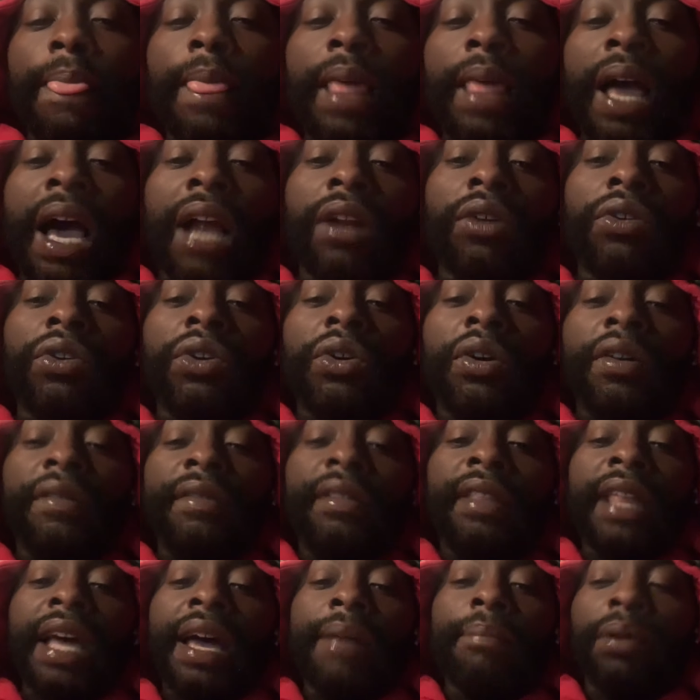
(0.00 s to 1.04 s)
I don't know
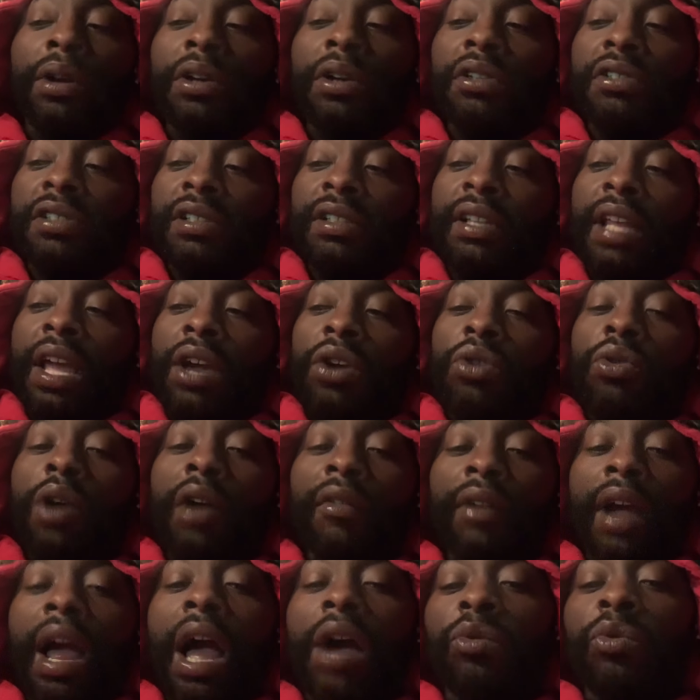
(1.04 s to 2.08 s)
if that person that
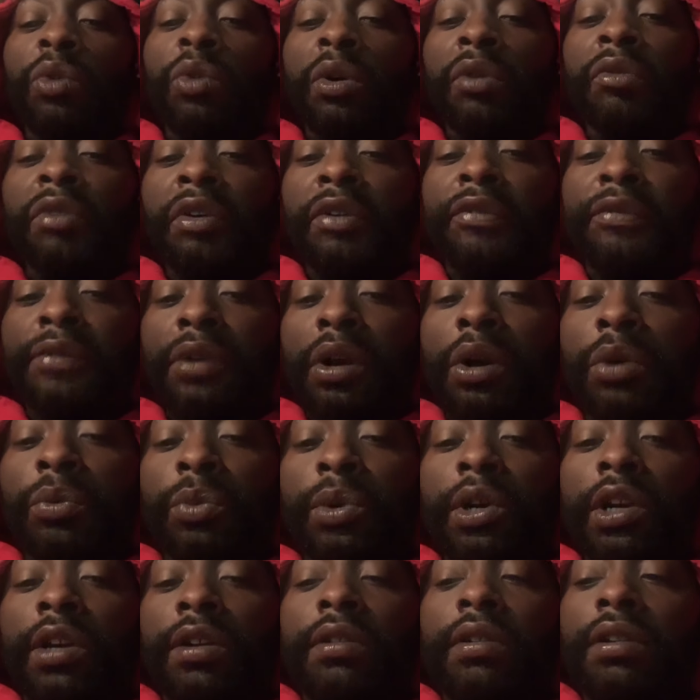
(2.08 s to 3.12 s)
whoever I would refer
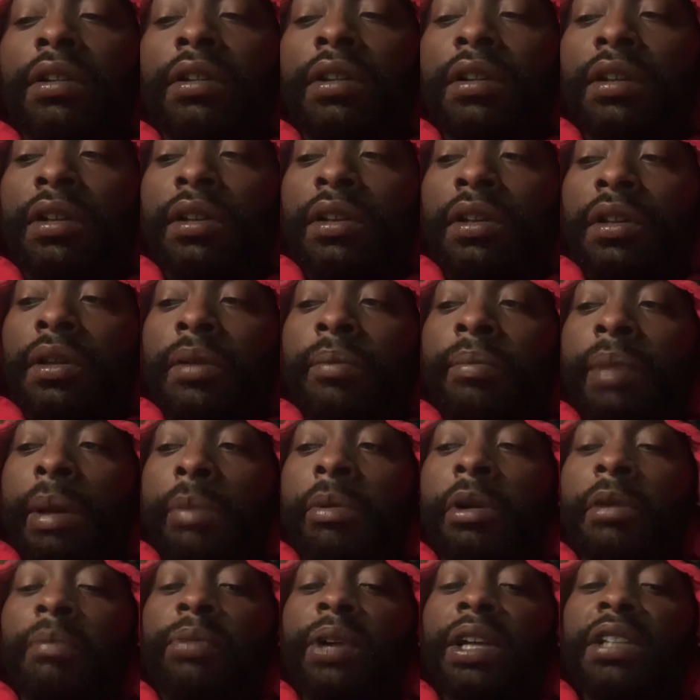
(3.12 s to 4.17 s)
would be
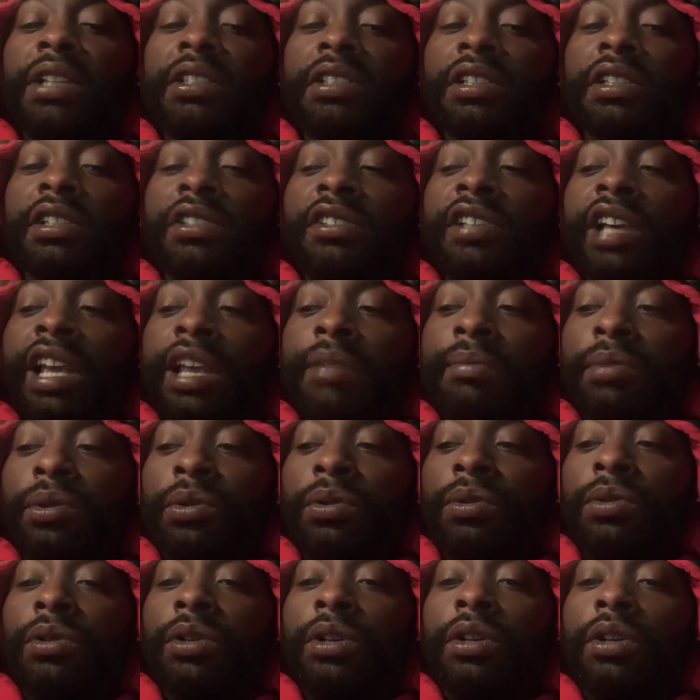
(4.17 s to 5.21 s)
able to bring to the
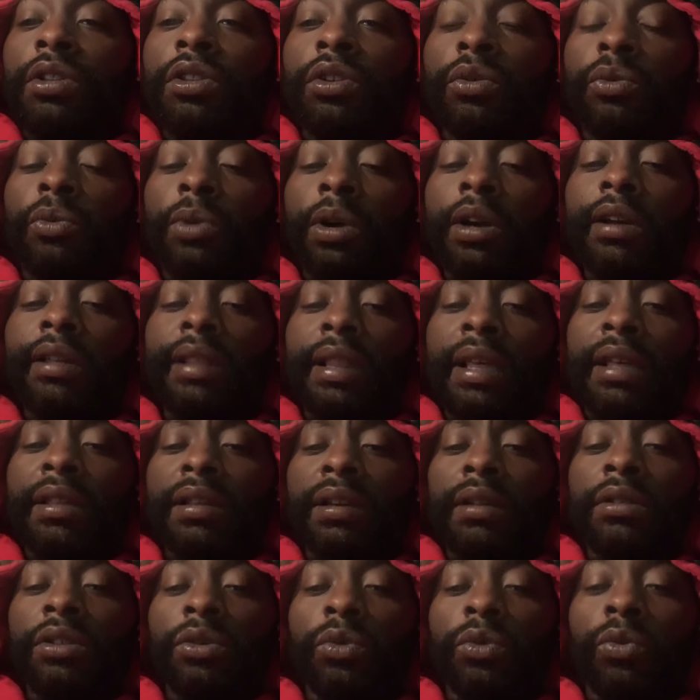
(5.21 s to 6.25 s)
table the work
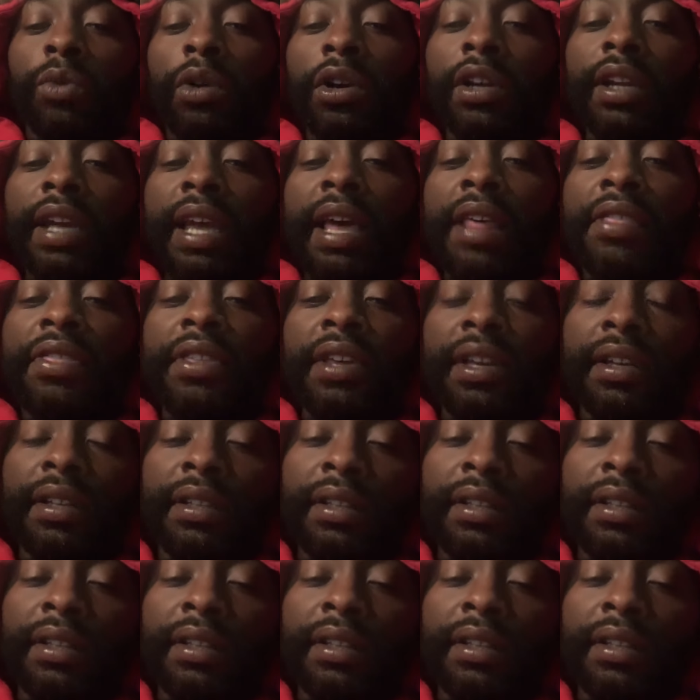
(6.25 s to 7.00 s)
that the work ethic